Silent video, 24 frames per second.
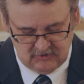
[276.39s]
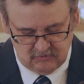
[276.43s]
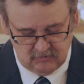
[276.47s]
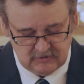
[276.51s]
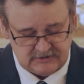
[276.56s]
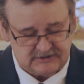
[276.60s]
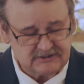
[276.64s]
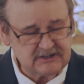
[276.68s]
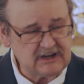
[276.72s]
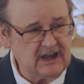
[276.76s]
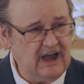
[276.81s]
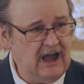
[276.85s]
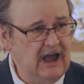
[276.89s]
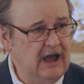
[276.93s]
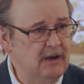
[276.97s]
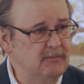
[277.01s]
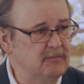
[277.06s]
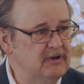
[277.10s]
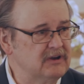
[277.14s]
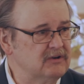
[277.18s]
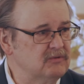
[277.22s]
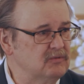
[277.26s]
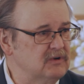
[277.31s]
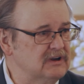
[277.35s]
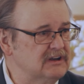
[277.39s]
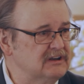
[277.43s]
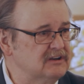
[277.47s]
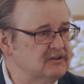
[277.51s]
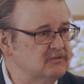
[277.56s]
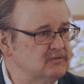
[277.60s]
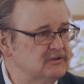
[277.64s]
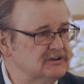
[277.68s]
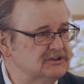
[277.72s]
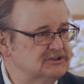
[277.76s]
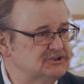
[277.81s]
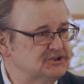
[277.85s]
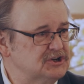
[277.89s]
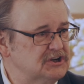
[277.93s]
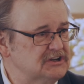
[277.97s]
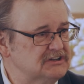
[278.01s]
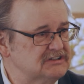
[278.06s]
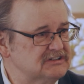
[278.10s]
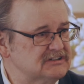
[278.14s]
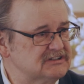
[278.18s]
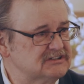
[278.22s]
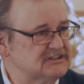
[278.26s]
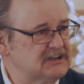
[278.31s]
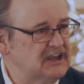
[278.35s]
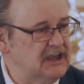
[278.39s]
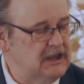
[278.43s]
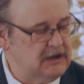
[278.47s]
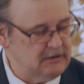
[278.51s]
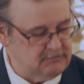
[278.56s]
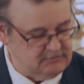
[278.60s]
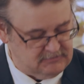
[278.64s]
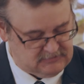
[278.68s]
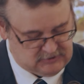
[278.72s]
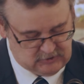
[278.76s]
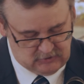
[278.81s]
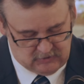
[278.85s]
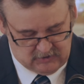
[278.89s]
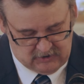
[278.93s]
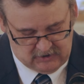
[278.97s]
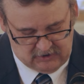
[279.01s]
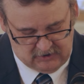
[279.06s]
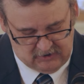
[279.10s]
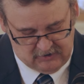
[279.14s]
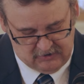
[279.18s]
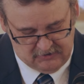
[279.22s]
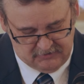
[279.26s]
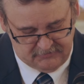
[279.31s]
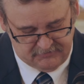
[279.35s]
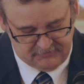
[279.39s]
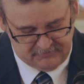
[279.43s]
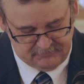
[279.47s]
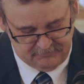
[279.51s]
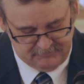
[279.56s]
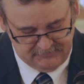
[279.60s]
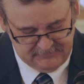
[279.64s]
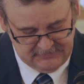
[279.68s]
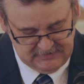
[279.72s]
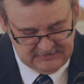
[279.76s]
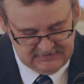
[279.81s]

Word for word: was common when, when Jesus came to our earth.